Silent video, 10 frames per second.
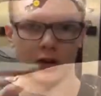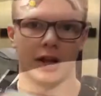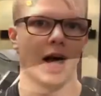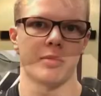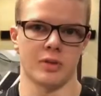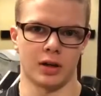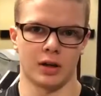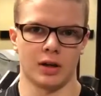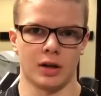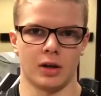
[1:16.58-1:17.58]
collapsing,
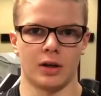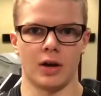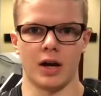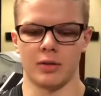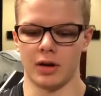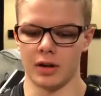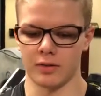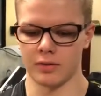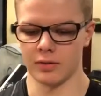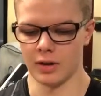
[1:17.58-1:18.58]
right? And
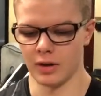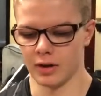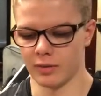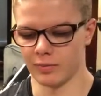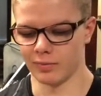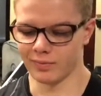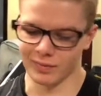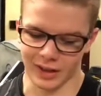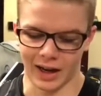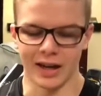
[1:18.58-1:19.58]
it's
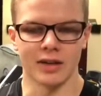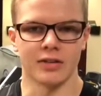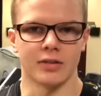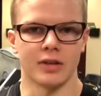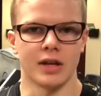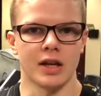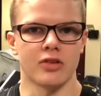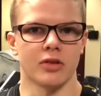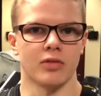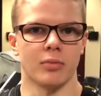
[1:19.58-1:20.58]
kind of just the
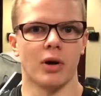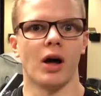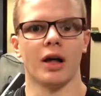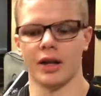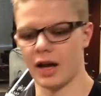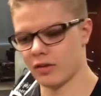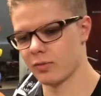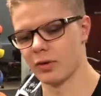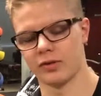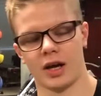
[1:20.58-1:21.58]
nature of the ball. It's
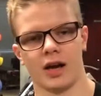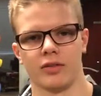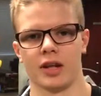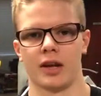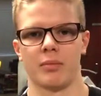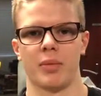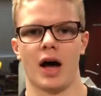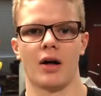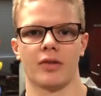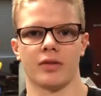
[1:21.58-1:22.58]
supposed to have a lot of
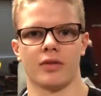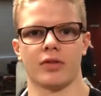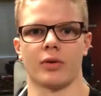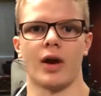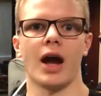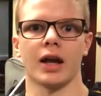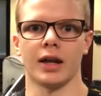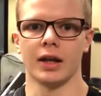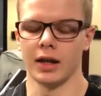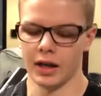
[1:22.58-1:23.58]
bounce off the racket,
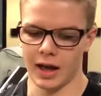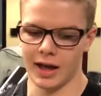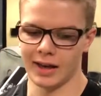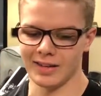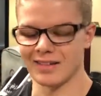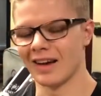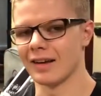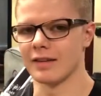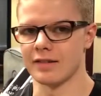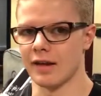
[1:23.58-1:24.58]
and it's not
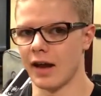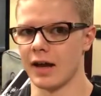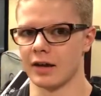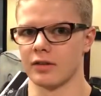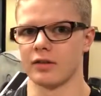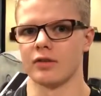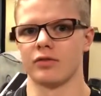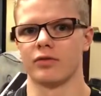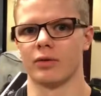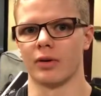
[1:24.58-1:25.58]
designed
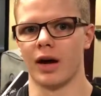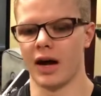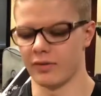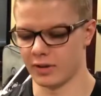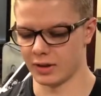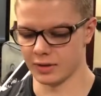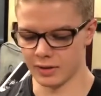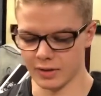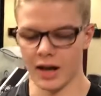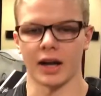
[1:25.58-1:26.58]
for having
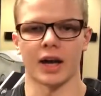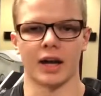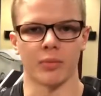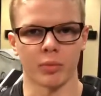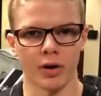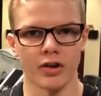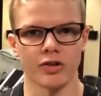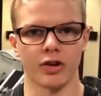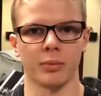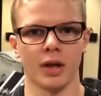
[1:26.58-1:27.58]
that kind of
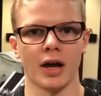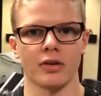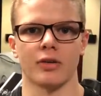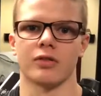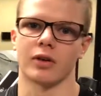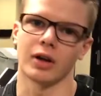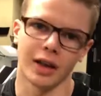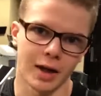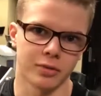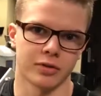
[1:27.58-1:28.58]
pressure applied to it. So
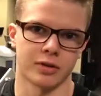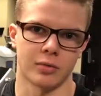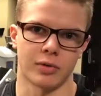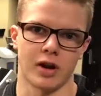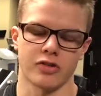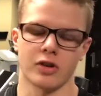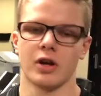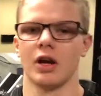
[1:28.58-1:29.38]
collapses under pressure.